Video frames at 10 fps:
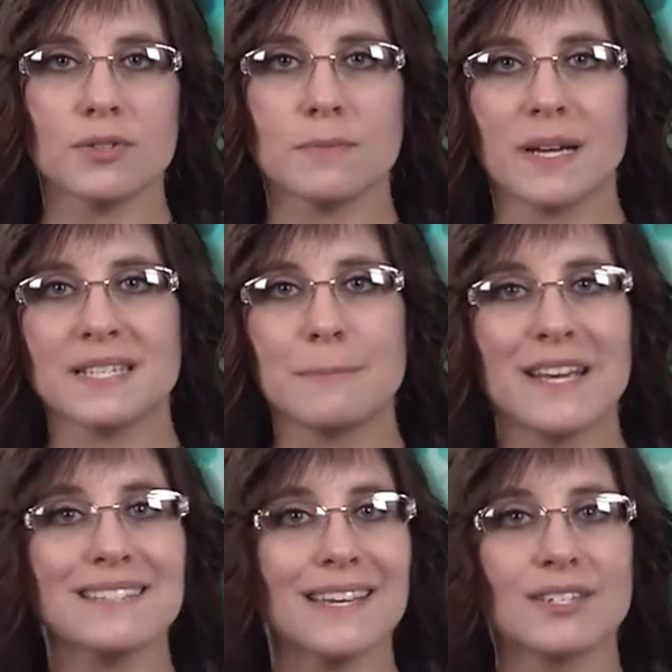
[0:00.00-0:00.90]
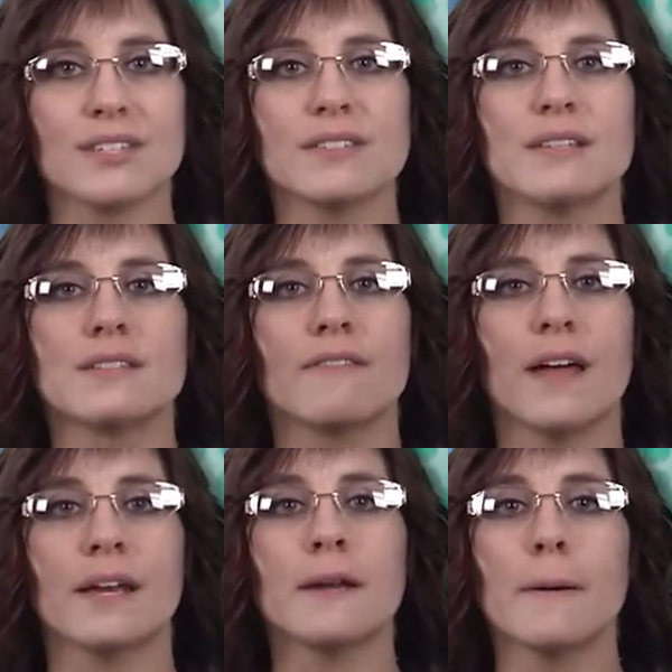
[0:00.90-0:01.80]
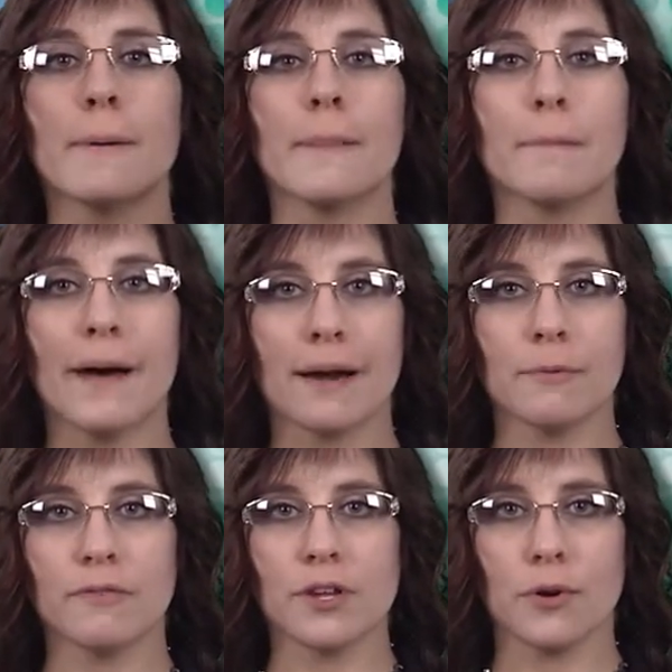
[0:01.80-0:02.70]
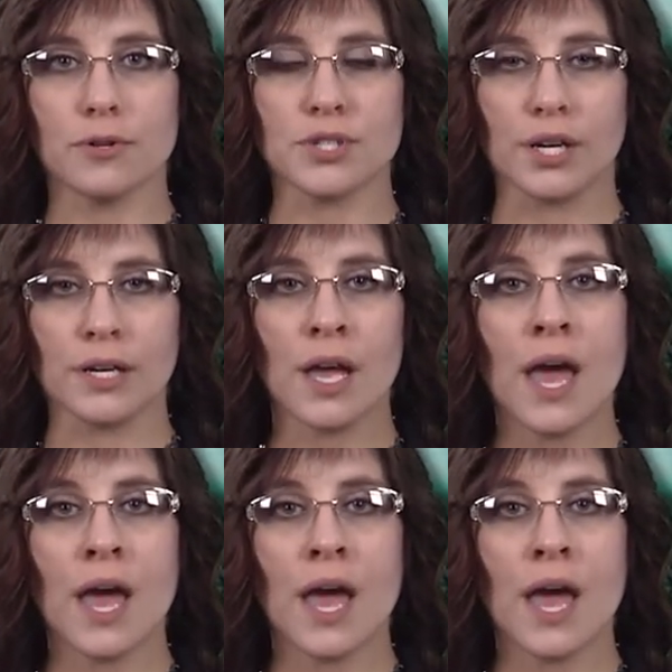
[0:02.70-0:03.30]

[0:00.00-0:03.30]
used by space agencies have ended up on the bottom of the ocean.